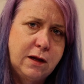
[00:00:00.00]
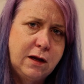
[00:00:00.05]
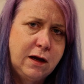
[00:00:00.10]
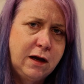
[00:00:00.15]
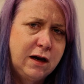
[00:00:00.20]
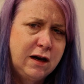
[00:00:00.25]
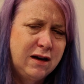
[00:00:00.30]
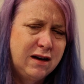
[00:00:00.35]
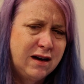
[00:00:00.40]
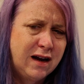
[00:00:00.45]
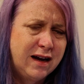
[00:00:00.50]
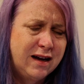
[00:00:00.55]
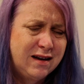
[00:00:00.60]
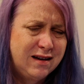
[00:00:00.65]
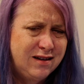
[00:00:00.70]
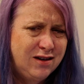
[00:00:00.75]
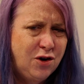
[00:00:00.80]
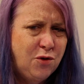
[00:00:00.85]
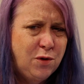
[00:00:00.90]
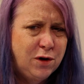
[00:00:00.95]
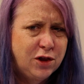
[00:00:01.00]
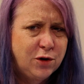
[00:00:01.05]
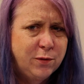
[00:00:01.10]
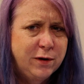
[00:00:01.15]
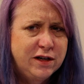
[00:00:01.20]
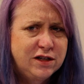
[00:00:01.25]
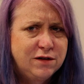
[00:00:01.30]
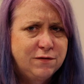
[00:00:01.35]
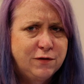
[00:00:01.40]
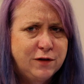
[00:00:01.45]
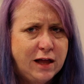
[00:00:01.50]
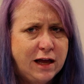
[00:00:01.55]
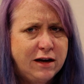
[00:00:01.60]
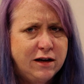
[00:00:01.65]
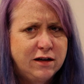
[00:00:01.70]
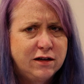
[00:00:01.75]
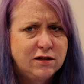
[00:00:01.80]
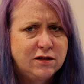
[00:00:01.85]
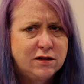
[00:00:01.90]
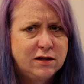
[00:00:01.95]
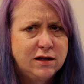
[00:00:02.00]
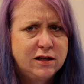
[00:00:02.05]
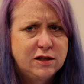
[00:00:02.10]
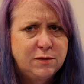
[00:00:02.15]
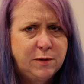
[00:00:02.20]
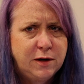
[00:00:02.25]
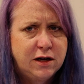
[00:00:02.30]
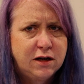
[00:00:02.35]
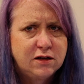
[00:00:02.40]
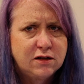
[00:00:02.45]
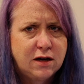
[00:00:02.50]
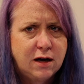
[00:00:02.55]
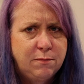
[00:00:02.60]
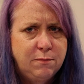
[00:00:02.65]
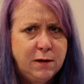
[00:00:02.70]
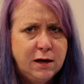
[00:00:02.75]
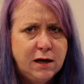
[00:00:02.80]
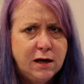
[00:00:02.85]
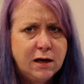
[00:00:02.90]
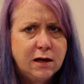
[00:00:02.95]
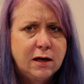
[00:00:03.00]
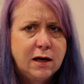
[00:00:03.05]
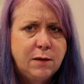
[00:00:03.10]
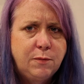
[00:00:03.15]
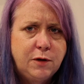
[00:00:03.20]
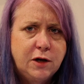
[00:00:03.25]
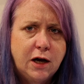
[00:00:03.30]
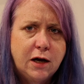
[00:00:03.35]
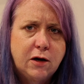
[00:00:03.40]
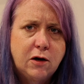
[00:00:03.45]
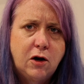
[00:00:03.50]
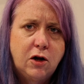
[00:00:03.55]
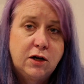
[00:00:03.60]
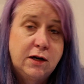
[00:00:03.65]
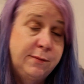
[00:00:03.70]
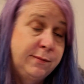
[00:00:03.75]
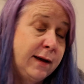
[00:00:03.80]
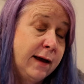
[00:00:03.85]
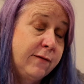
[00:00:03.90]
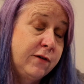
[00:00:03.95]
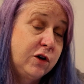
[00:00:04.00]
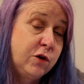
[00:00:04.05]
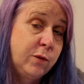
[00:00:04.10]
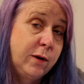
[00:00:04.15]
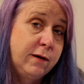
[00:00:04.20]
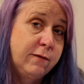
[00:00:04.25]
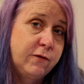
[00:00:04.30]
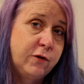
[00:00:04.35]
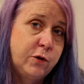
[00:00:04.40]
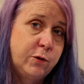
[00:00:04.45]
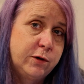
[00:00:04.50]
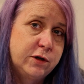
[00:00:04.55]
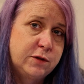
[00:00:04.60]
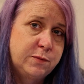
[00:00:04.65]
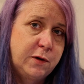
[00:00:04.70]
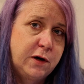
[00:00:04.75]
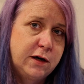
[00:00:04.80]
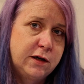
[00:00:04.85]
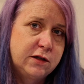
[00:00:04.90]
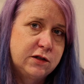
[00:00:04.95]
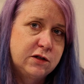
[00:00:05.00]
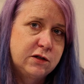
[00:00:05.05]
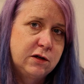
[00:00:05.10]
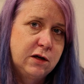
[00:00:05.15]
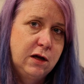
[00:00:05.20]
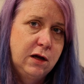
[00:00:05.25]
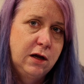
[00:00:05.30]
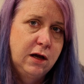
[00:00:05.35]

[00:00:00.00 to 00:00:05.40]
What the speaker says: And I know what the reason for that is. It's because I'm making an API call and I'm having to wait for the response.